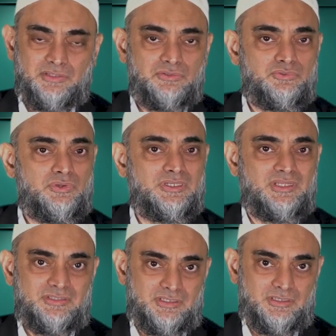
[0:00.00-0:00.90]
you're doing
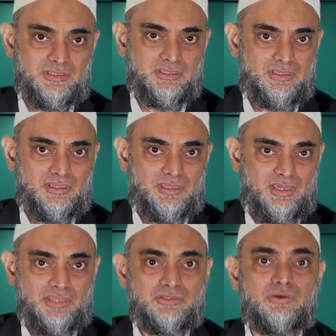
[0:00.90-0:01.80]
nothing.
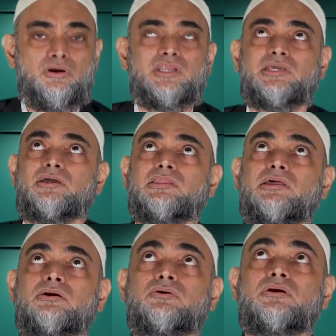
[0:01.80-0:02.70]
And you're calling
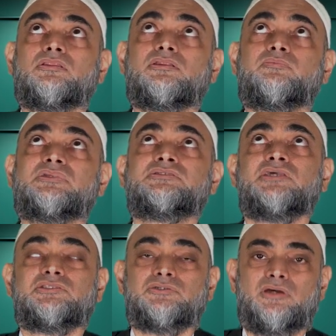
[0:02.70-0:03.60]
Allah, oh Allah, please
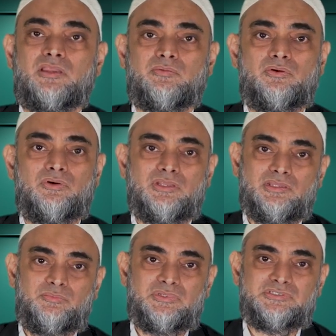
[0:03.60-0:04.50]
send you help. Oh
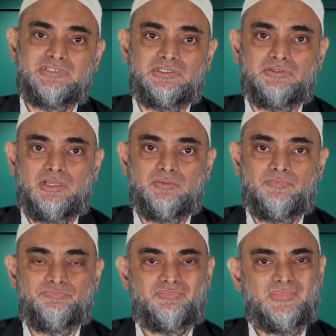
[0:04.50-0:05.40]
Allah, please send you help.
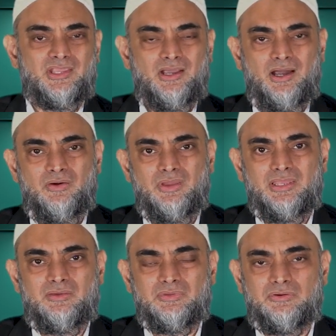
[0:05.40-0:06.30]
How
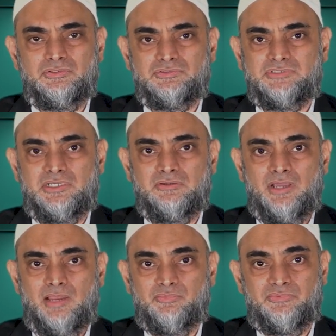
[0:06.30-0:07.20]
Allah is going to send you
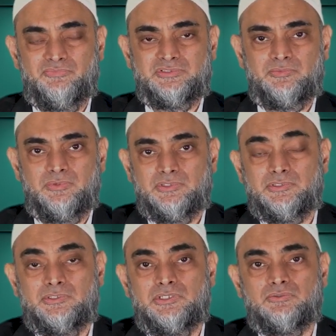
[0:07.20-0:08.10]
help? First of all,
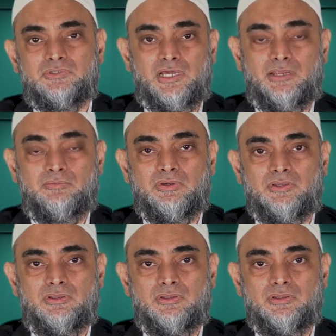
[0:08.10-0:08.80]
you need to get up,